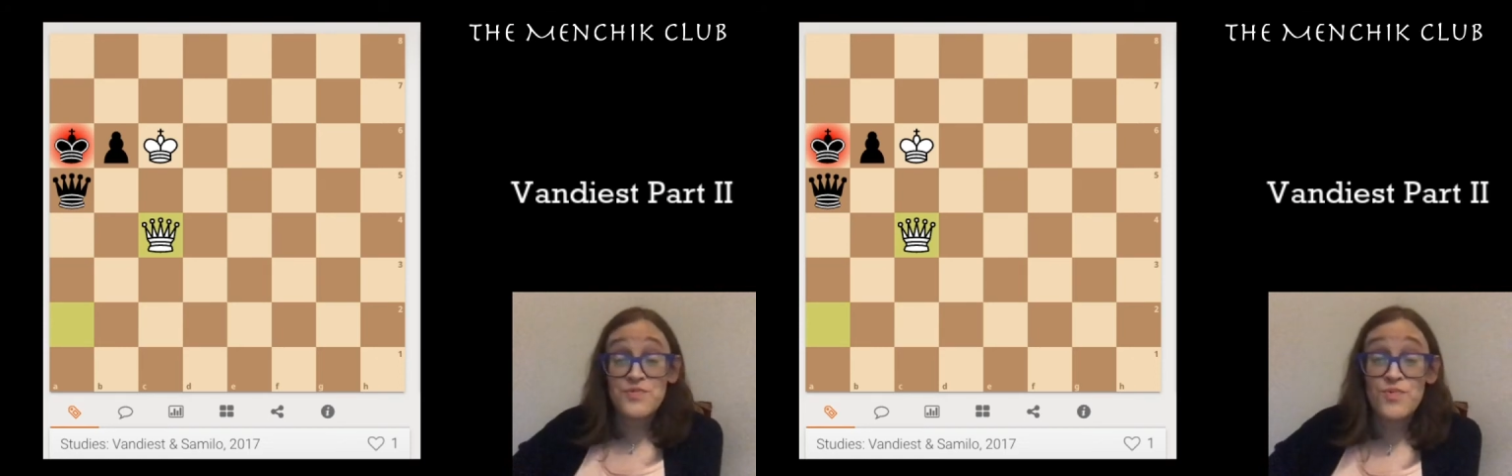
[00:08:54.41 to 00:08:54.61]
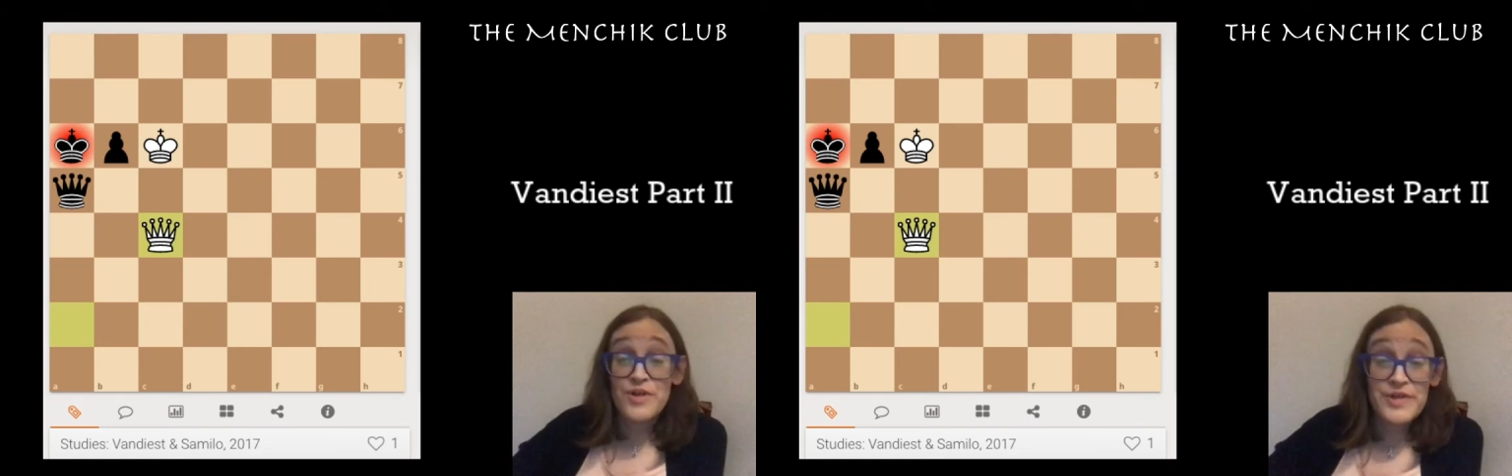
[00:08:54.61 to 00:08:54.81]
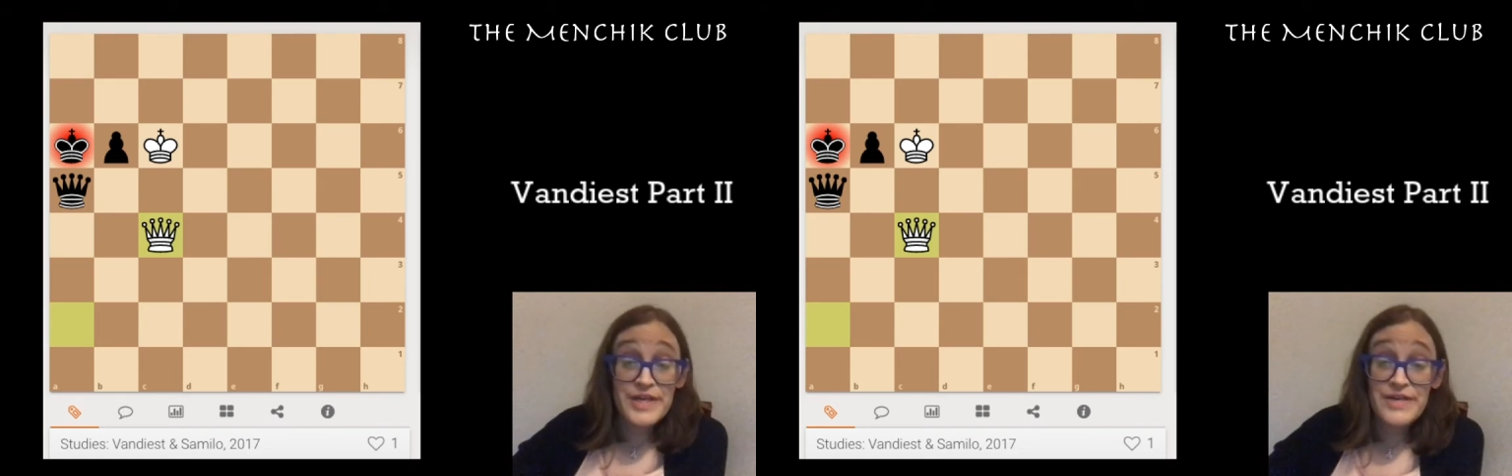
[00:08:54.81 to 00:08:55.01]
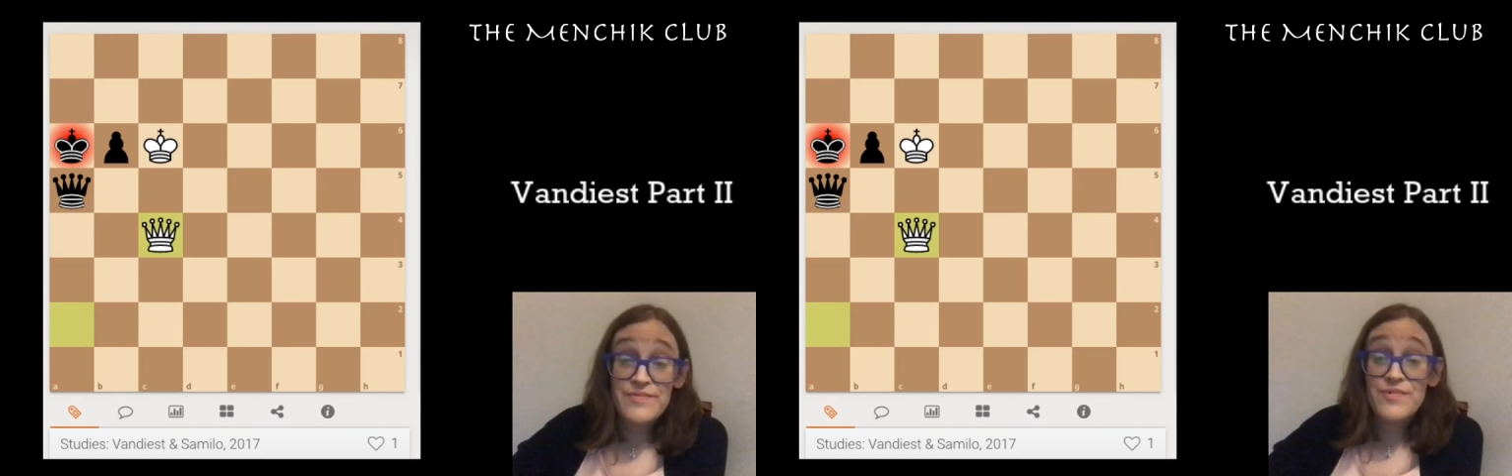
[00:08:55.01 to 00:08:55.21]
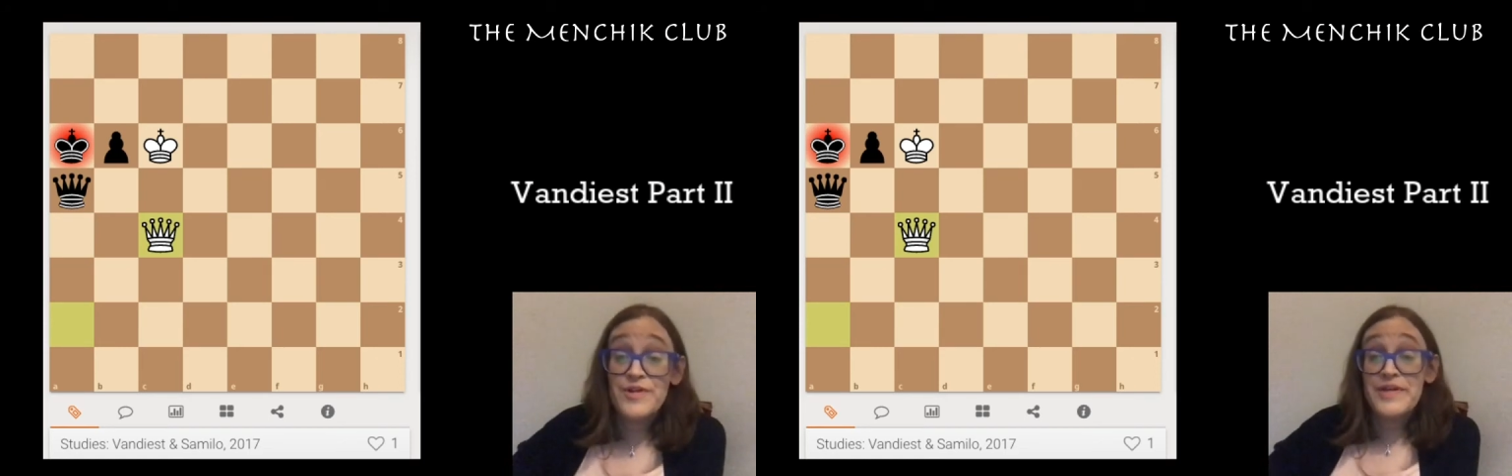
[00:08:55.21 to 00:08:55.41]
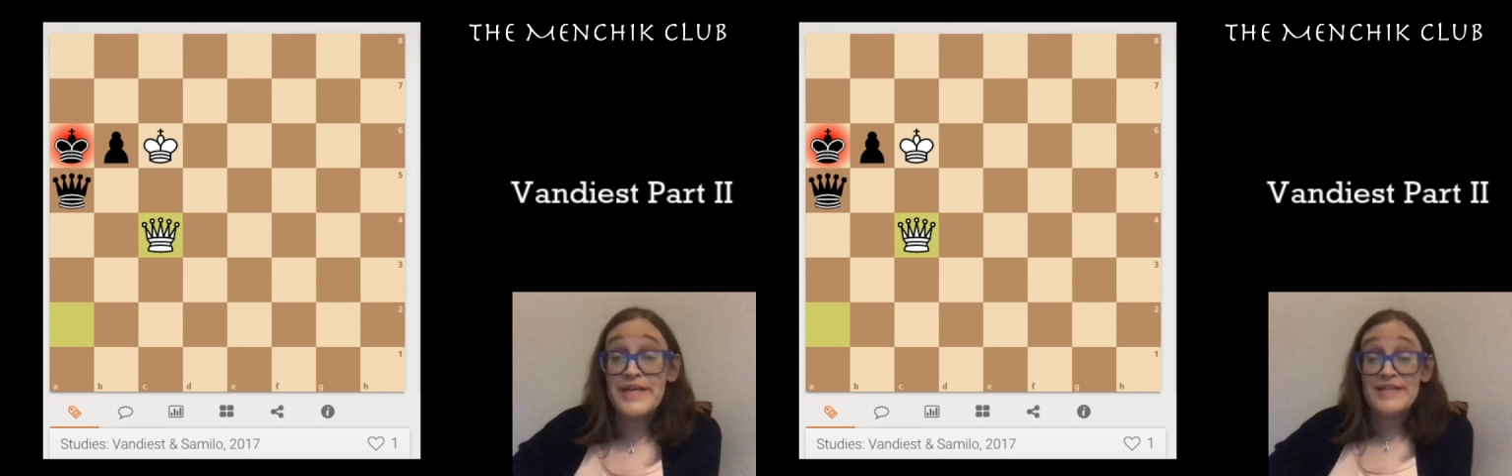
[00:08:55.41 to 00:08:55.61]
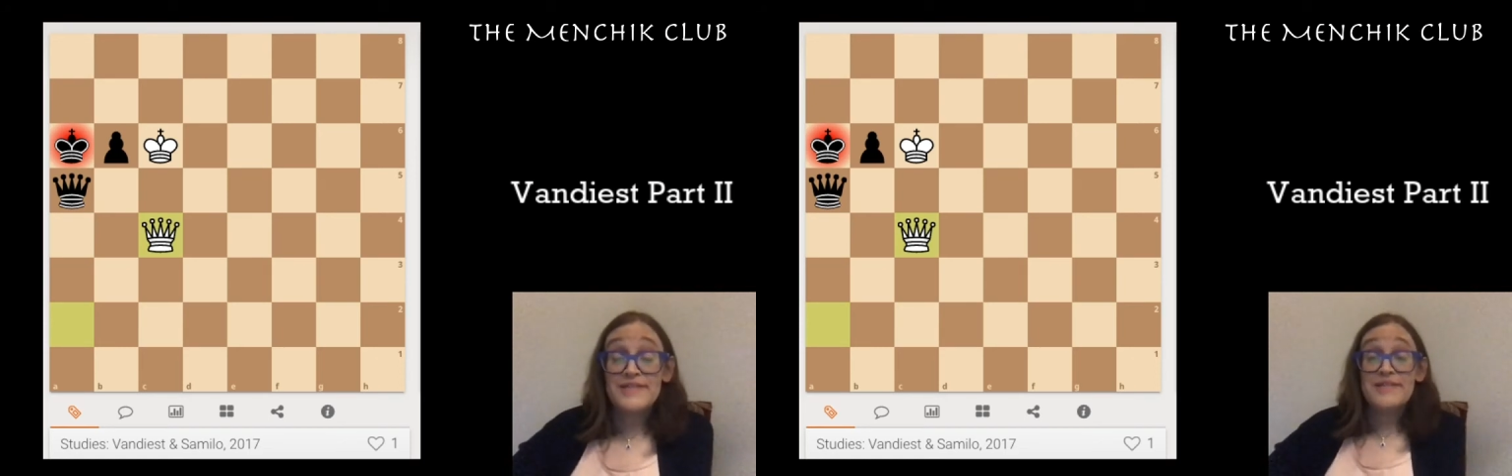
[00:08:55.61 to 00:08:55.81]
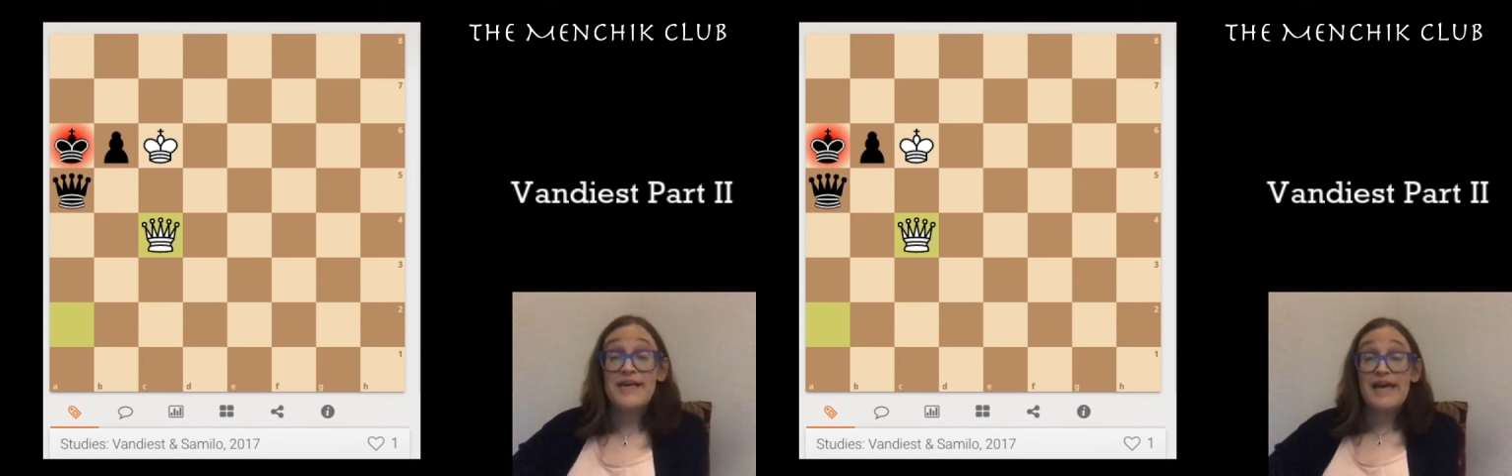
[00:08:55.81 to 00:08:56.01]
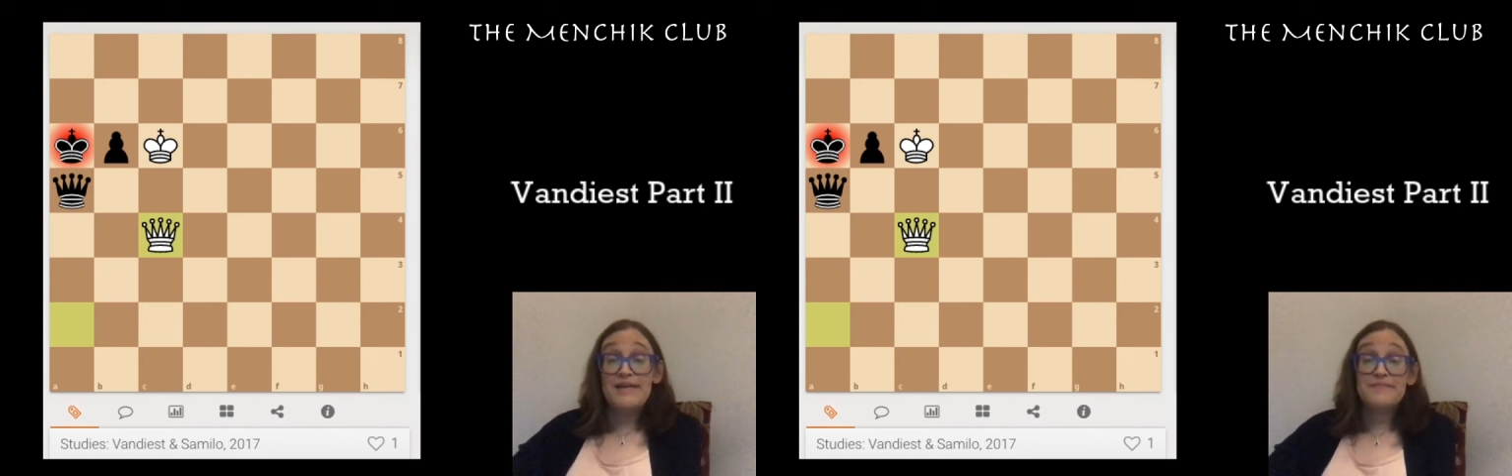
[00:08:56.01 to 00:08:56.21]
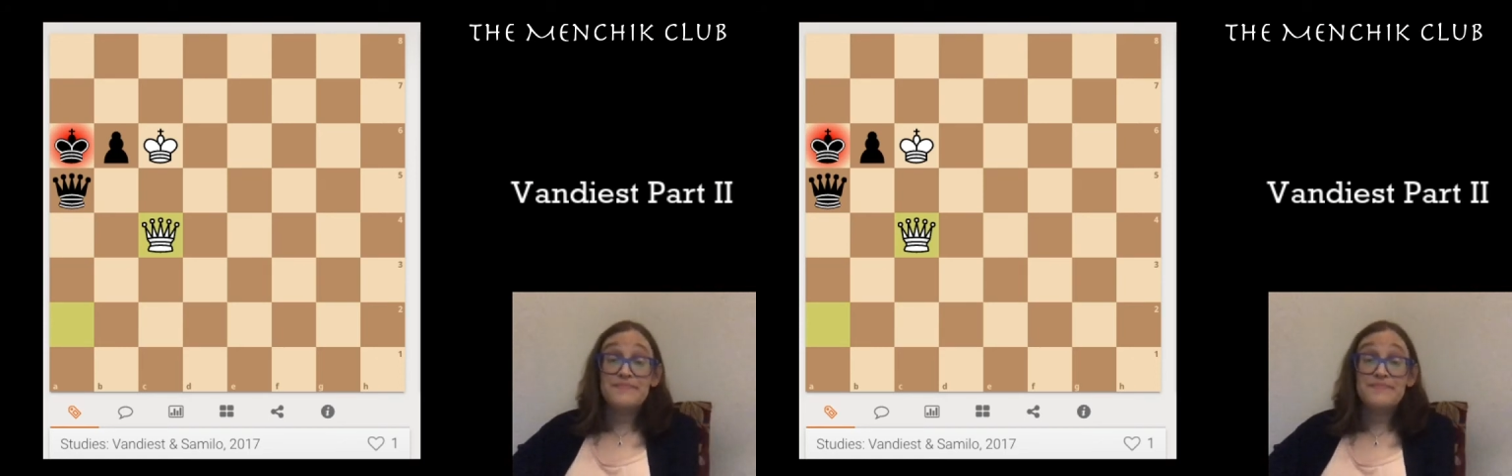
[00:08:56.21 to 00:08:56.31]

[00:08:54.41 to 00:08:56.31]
really, really insane.